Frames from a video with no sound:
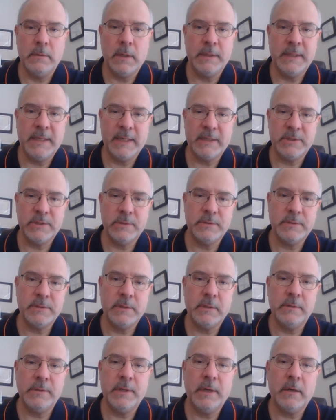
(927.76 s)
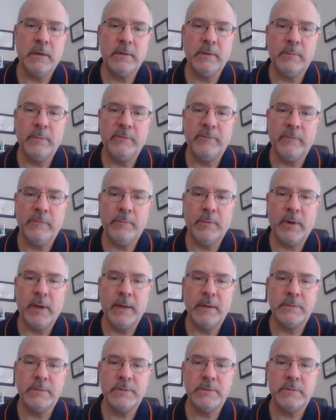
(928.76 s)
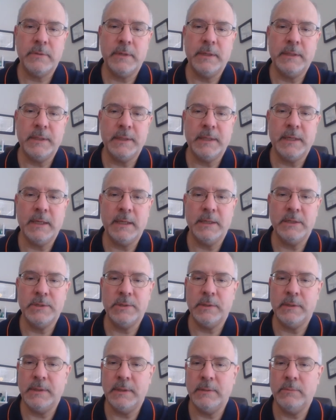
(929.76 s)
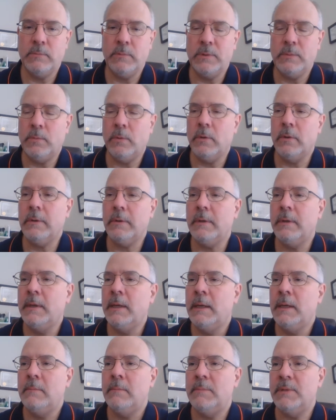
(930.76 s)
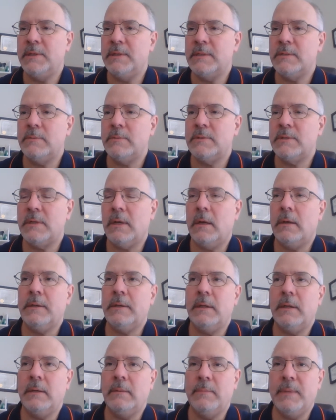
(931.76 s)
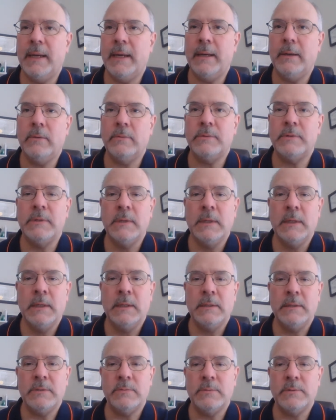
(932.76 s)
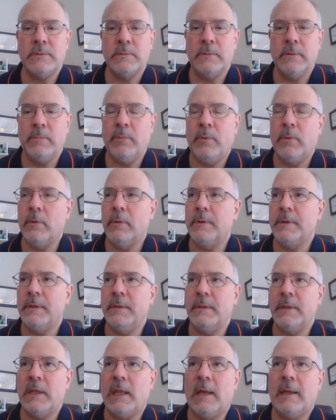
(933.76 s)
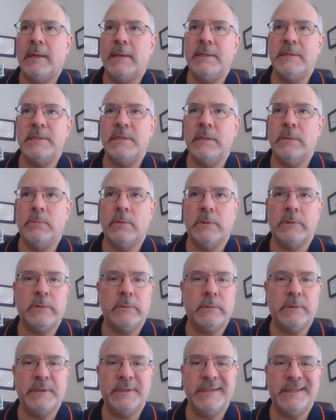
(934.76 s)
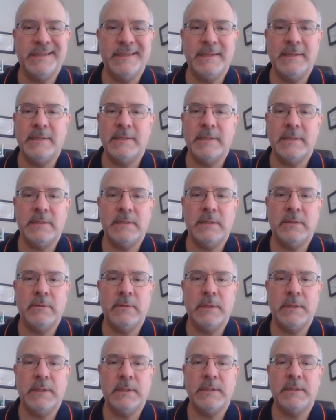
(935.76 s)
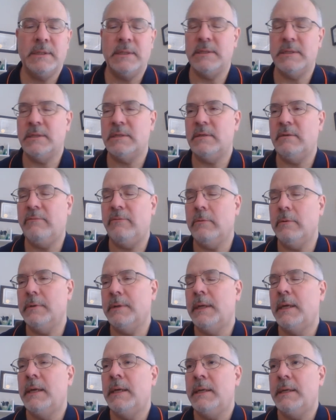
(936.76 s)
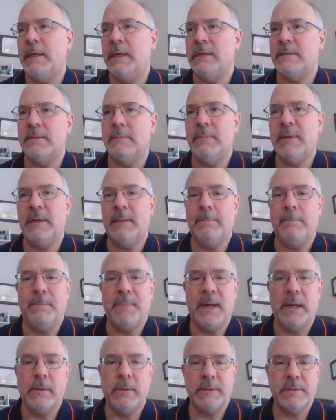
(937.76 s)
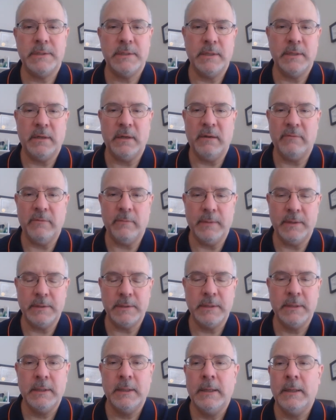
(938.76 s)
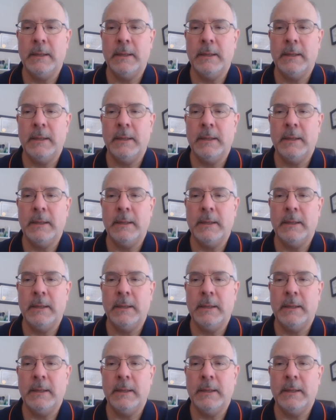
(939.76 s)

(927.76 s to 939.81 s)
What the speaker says: a national security argument for prior restraint, and occasionally it would work, but this was talking about, this was a report on lies that were told in 1963 and 1964. And yes, it might embarrass the government.